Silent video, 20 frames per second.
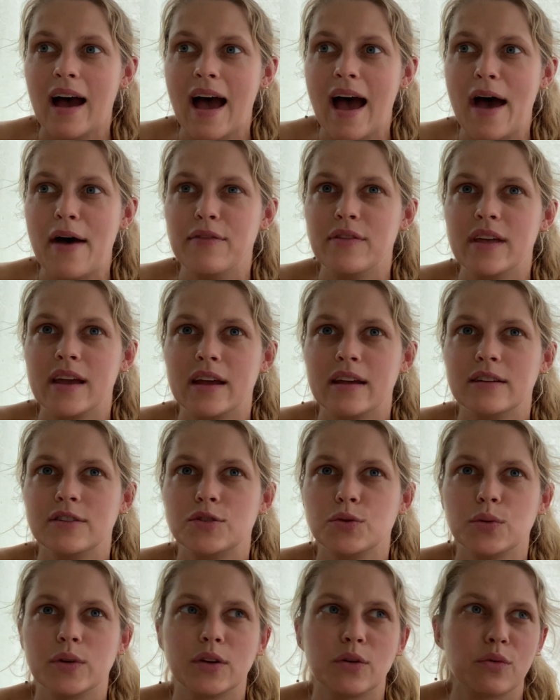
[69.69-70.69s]
And they're
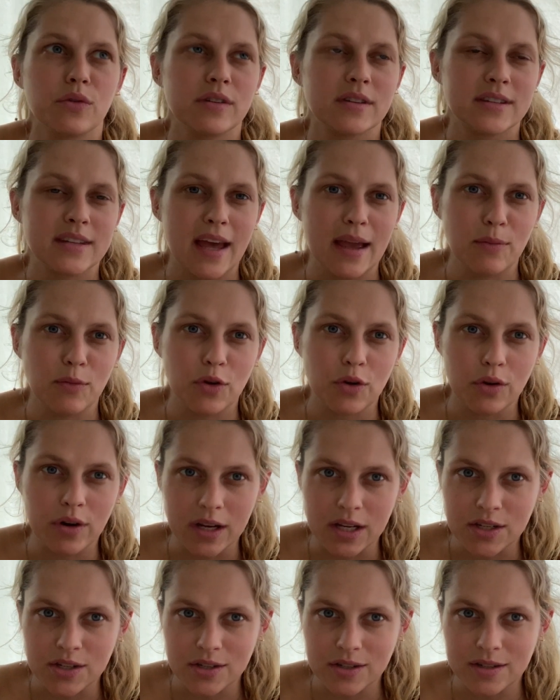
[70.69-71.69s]
doing all the same
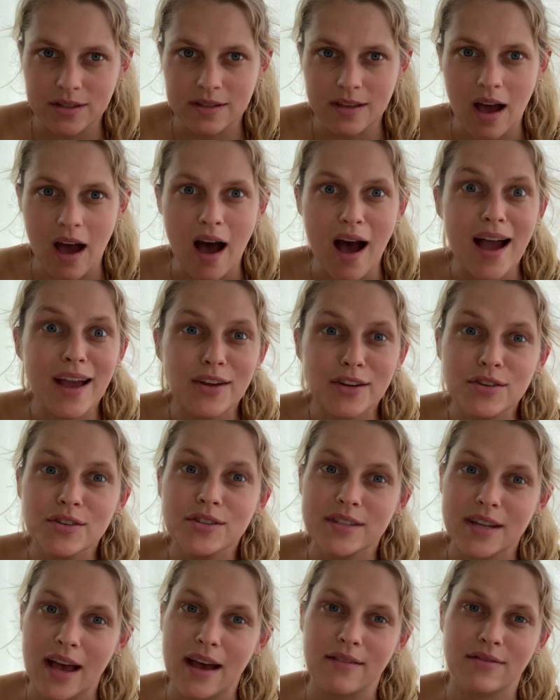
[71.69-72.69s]
creatures that I
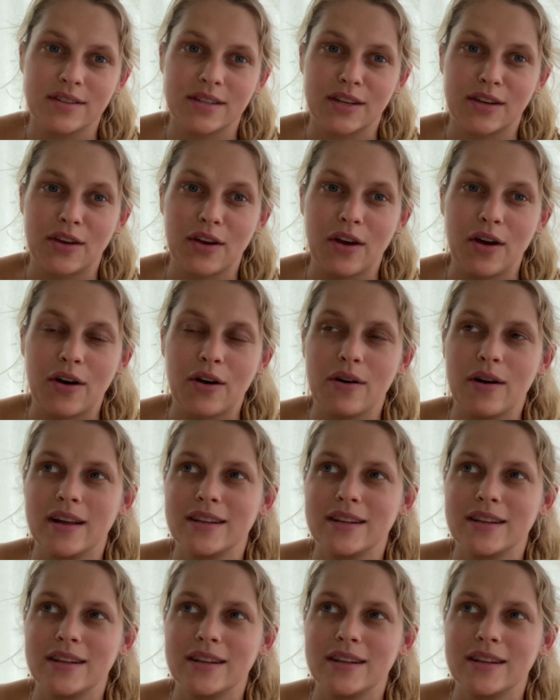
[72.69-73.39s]
used to have as a girl.